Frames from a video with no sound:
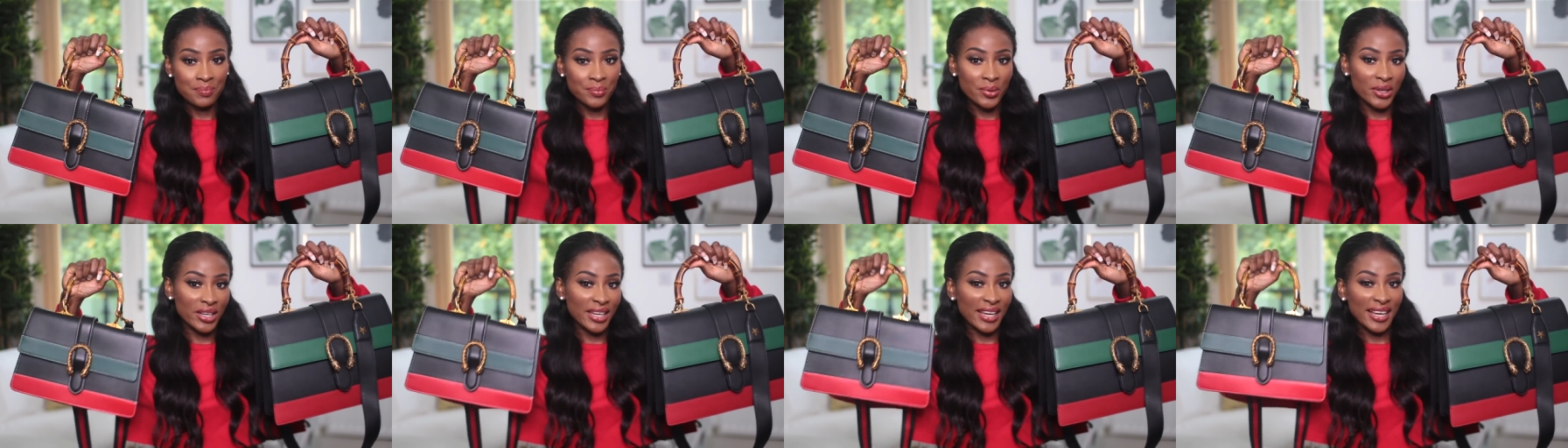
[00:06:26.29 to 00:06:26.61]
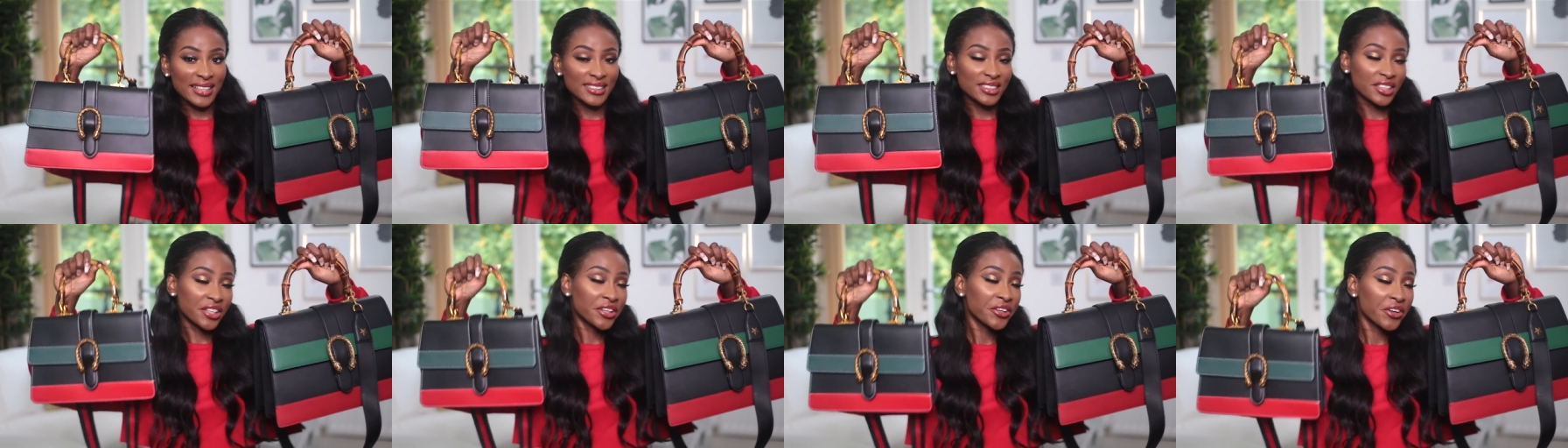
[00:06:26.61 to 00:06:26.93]
But
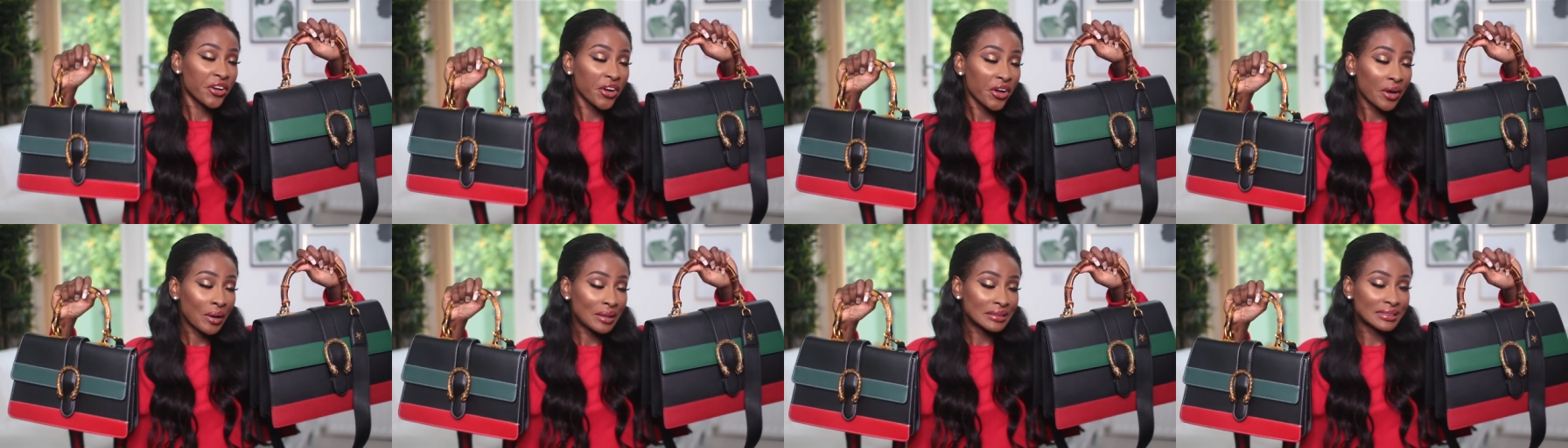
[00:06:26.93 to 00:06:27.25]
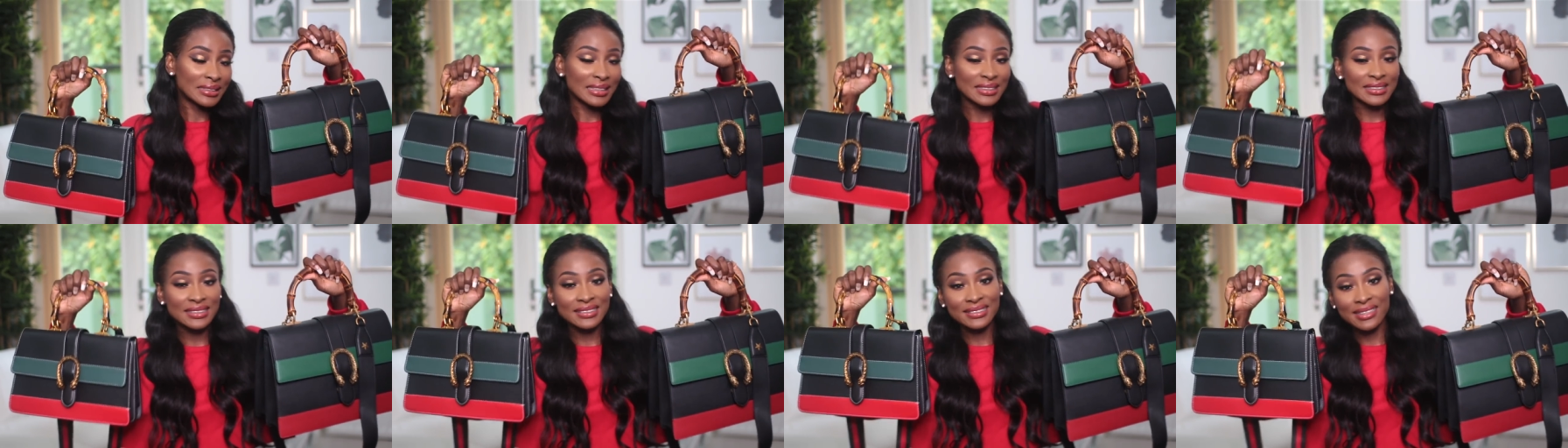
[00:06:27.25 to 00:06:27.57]
it's
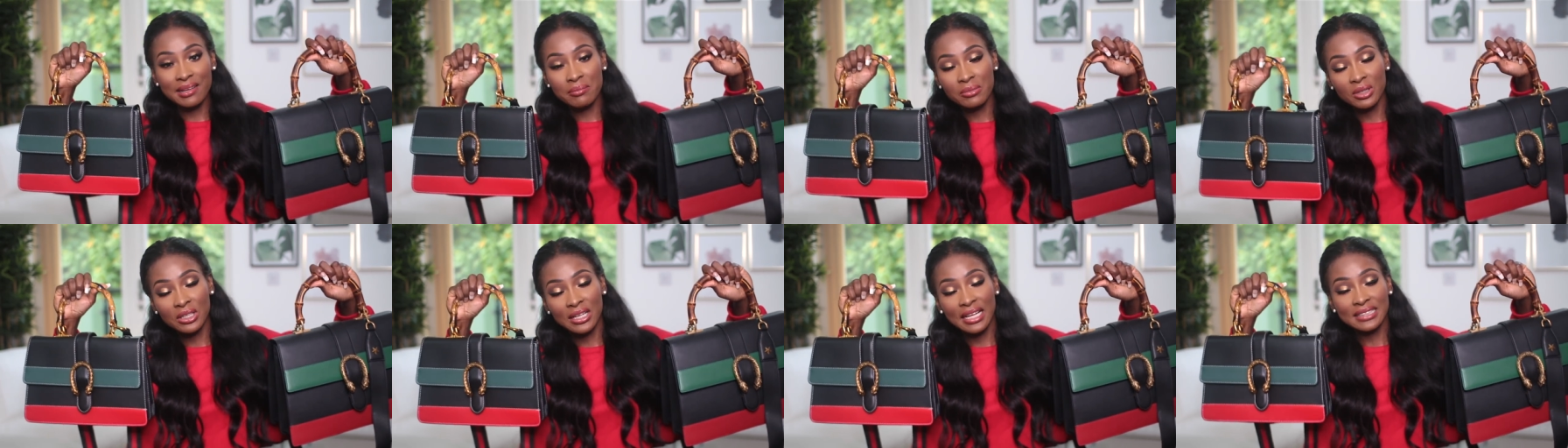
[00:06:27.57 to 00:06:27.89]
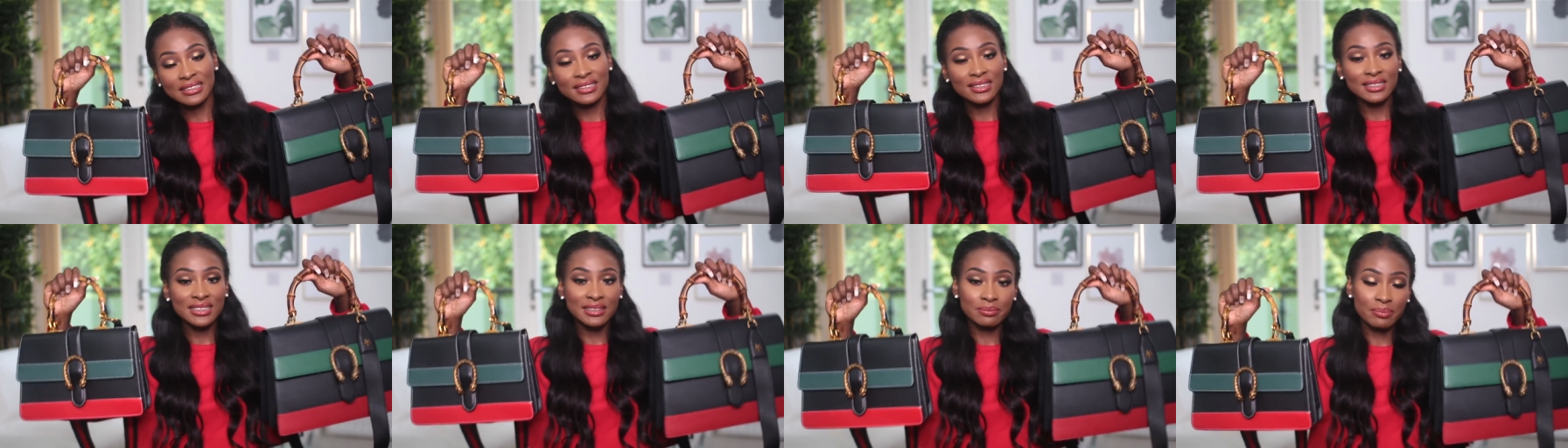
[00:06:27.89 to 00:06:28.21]
close, it's similar,
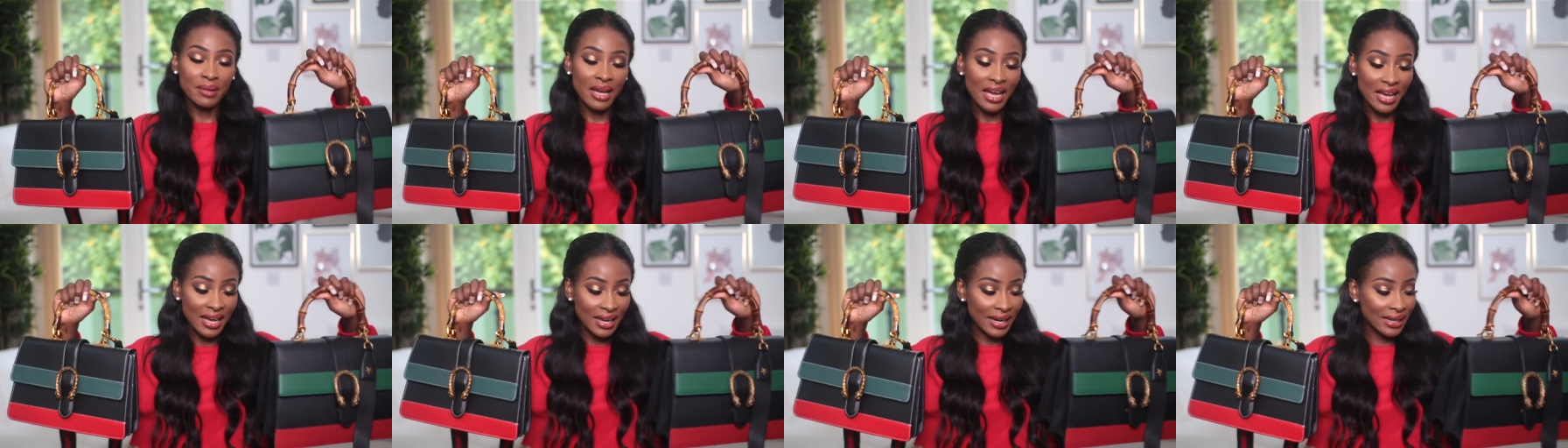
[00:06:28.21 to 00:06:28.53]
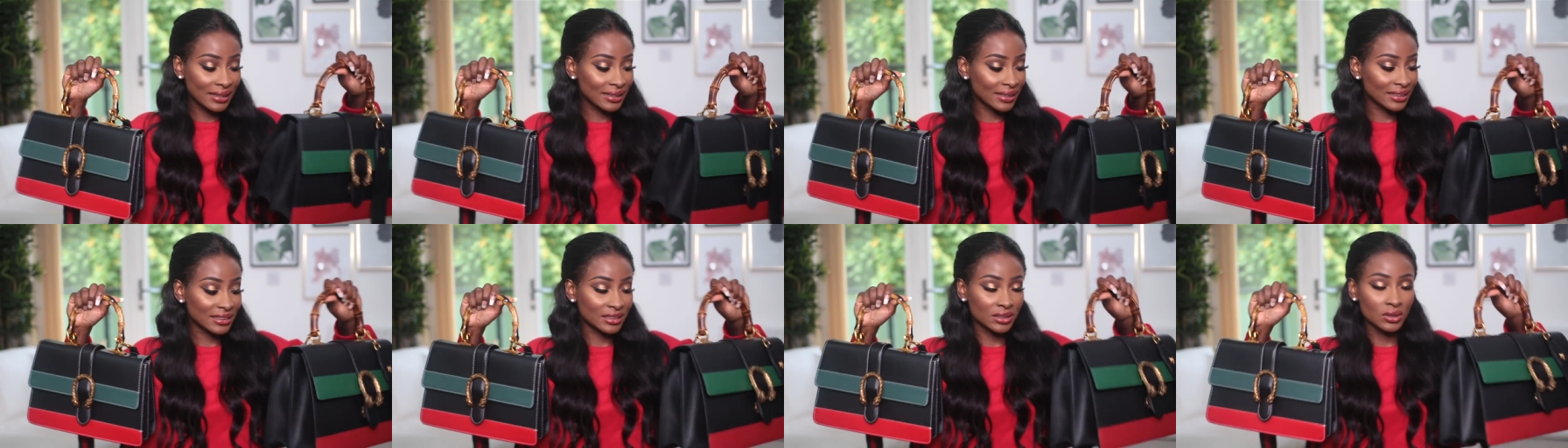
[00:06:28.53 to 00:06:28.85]
it's
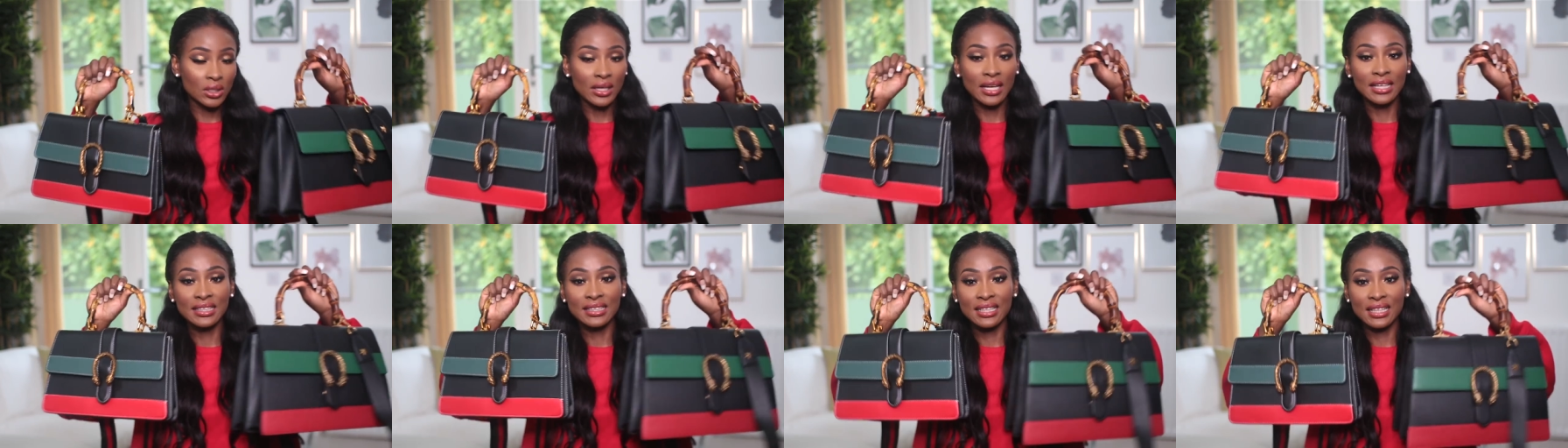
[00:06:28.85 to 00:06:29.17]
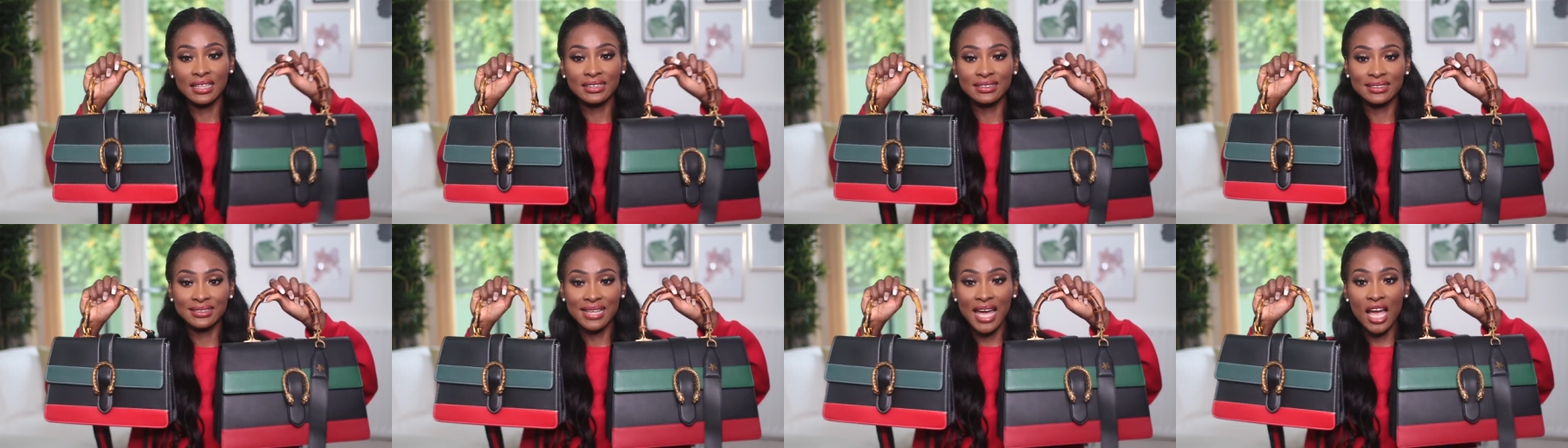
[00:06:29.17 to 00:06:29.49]
inspired, it's not an
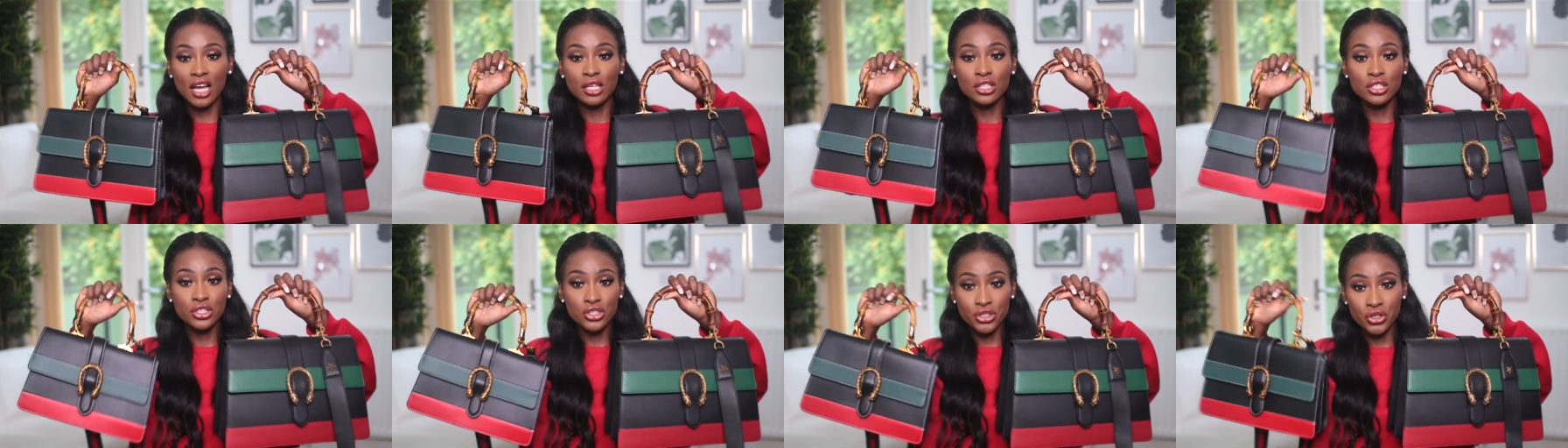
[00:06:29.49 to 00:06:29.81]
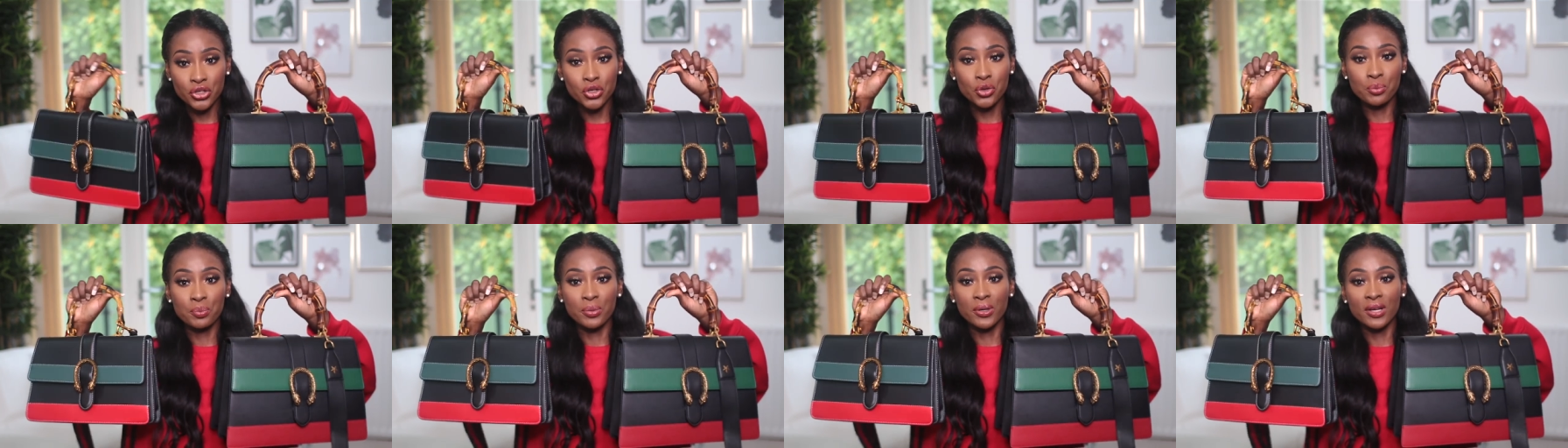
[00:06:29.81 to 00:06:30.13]
exact
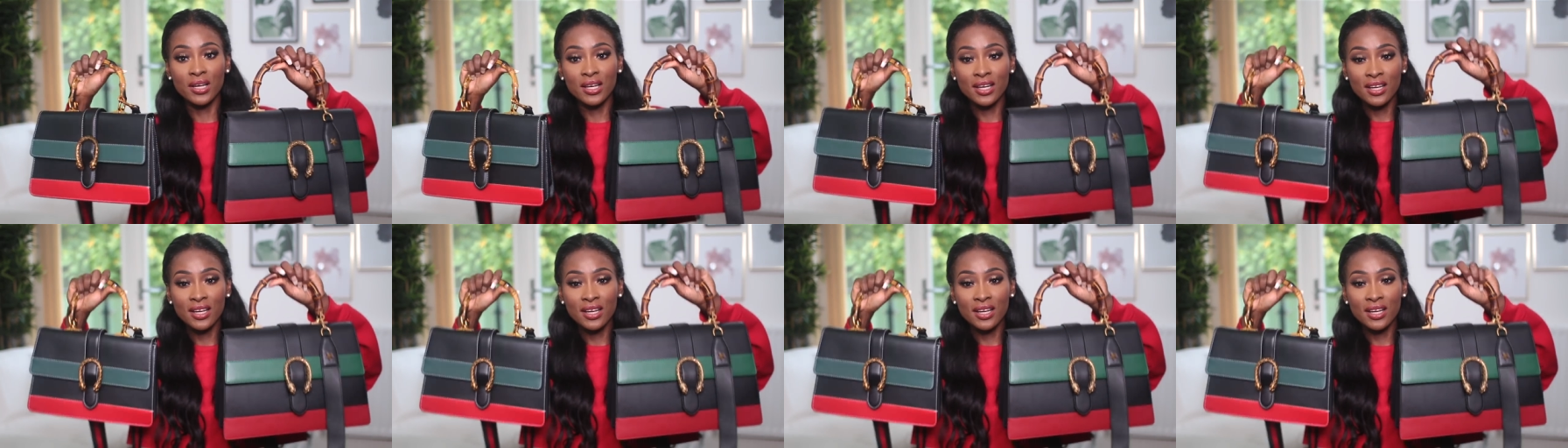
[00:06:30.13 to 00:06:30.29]
dupe.